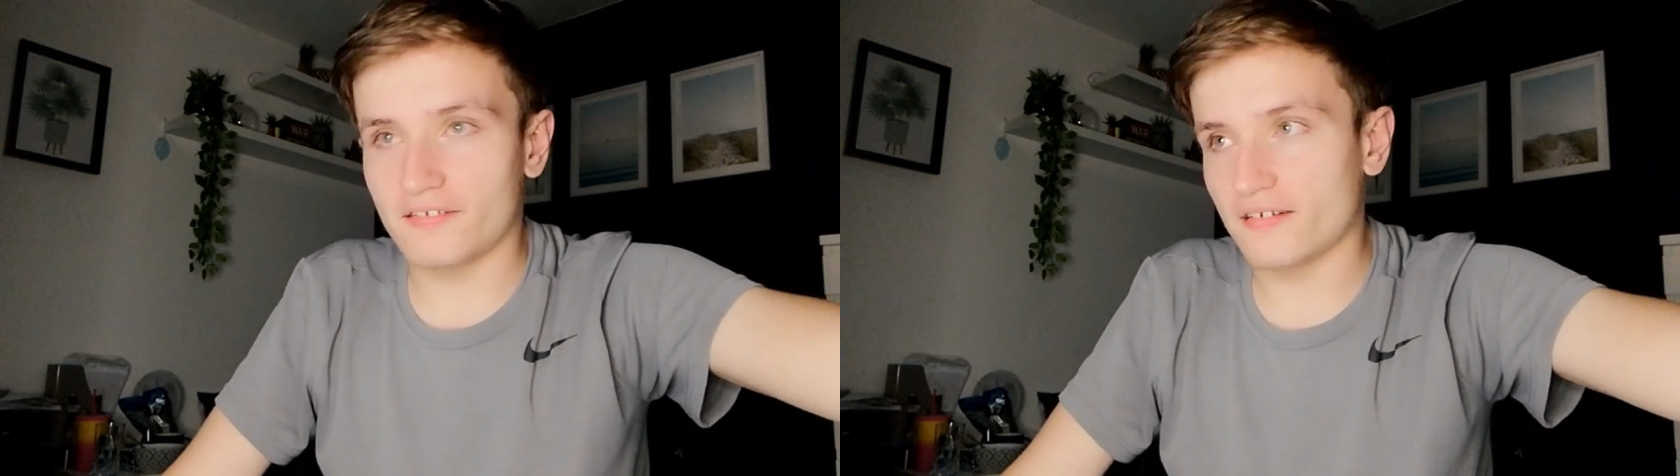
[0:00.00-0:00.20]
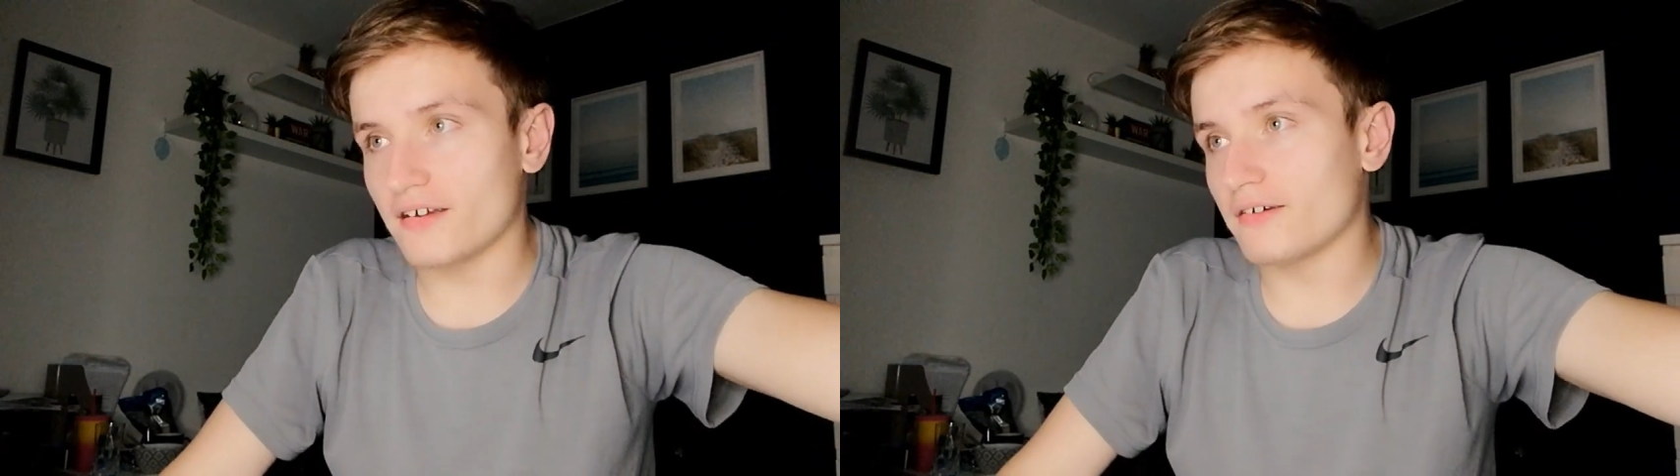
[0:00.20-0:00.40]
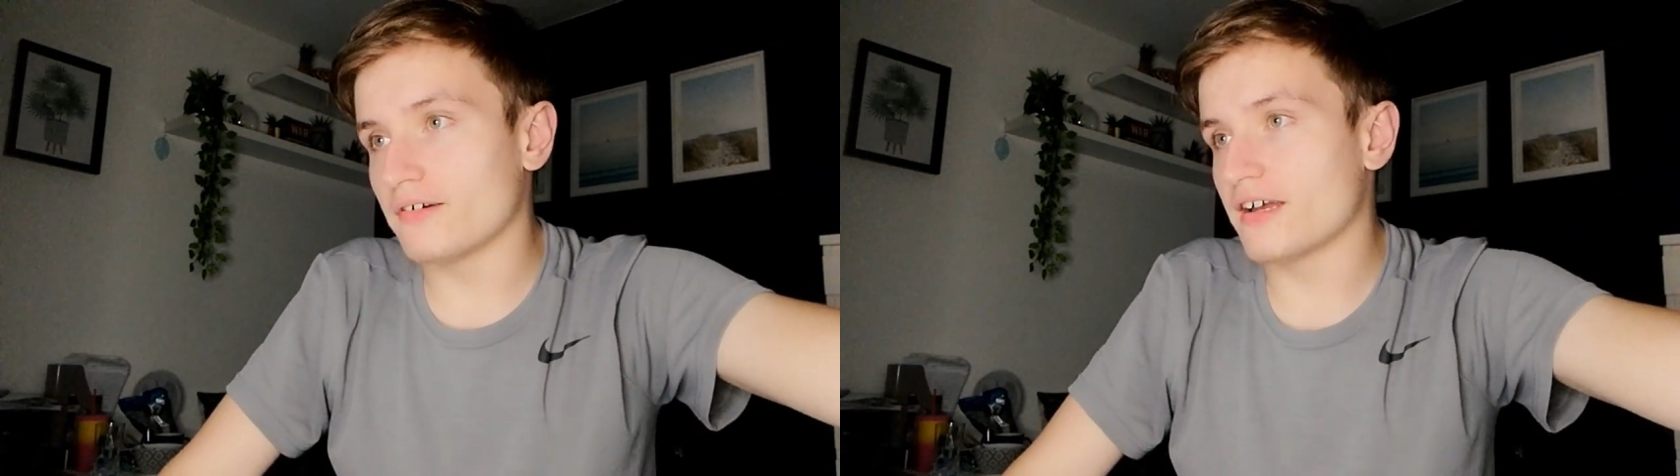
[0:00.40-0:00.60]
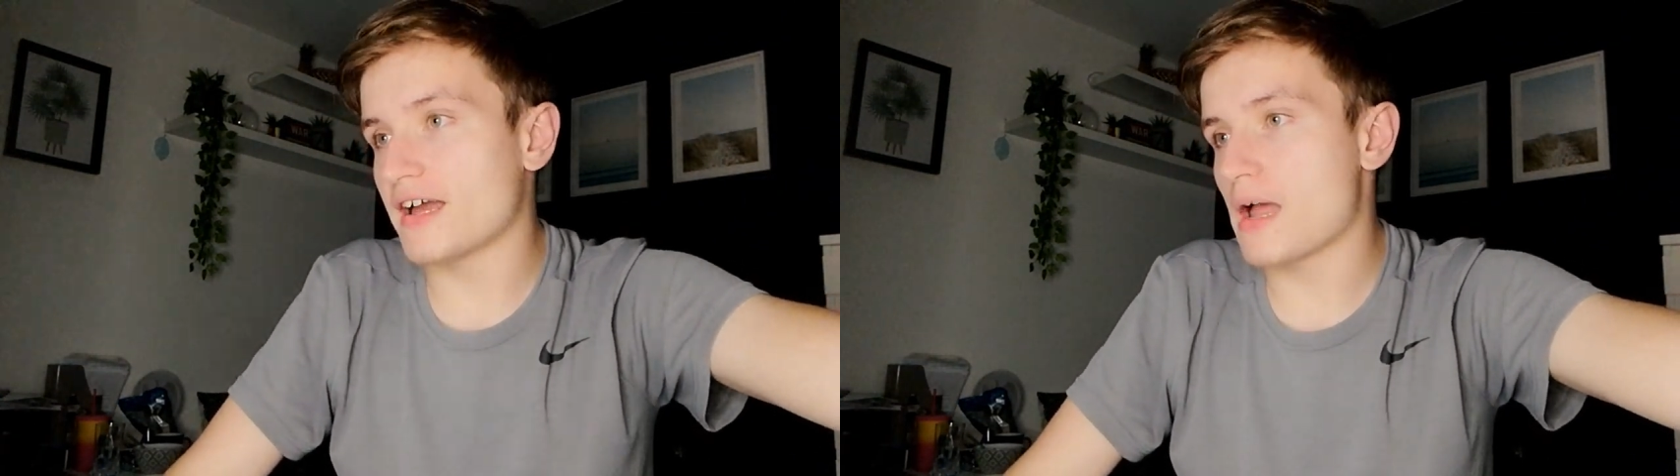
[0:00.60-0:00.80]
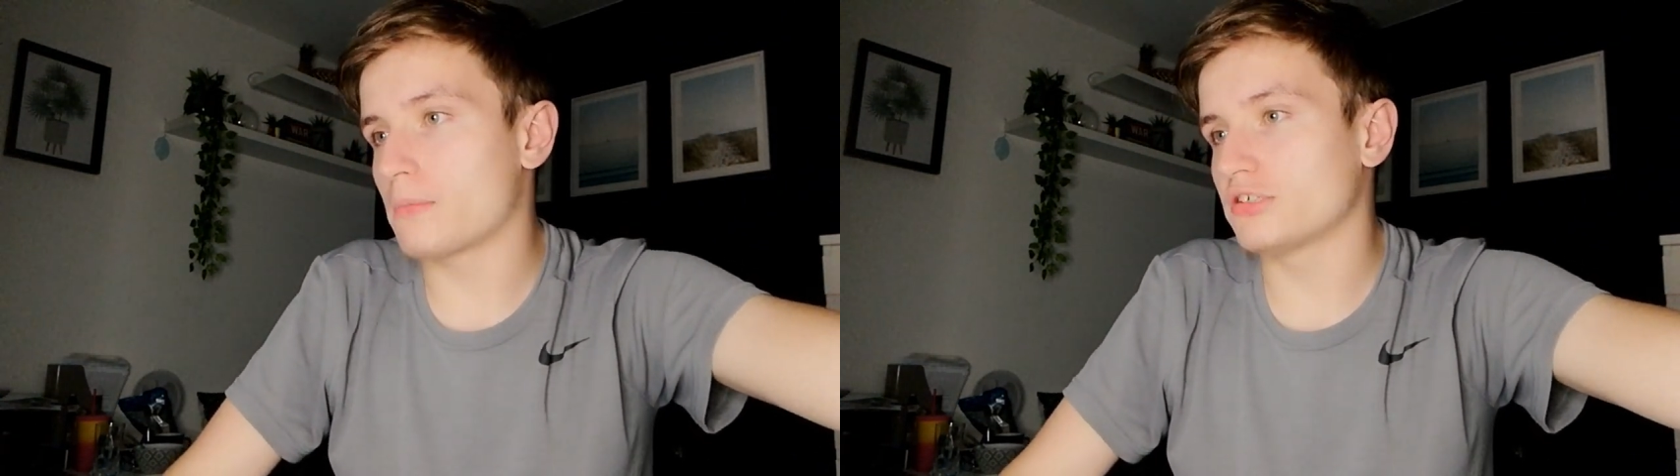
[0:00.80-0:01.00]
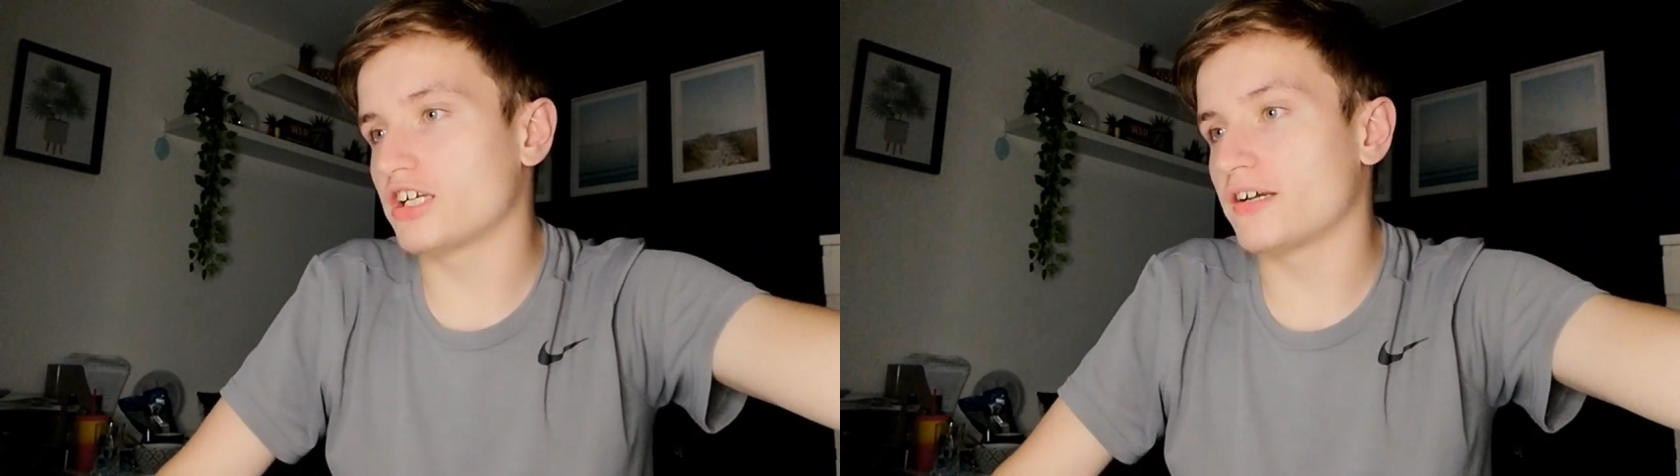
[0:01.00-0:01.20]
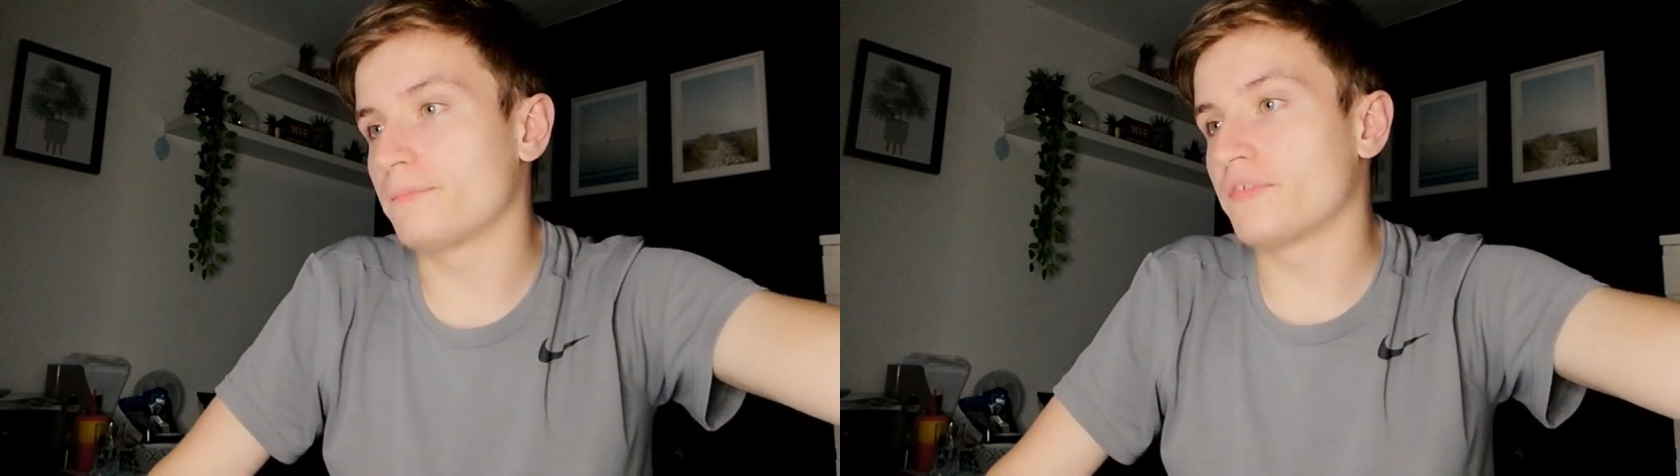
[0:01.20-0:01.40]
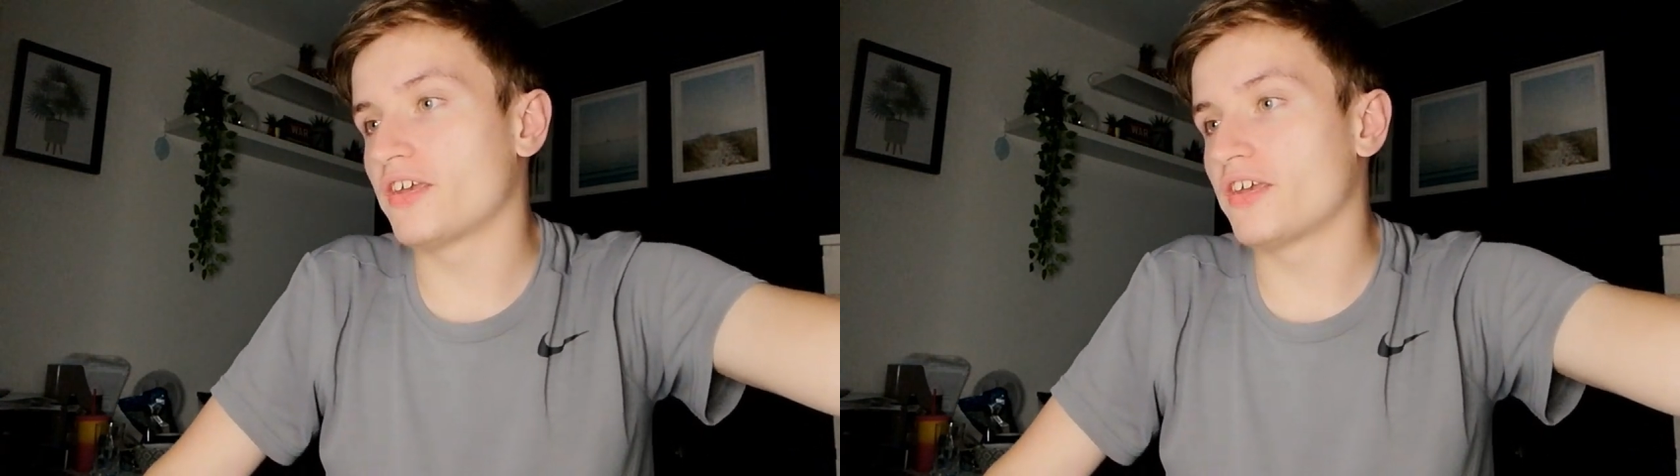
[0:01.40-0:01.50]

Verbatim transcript: So I'm gonna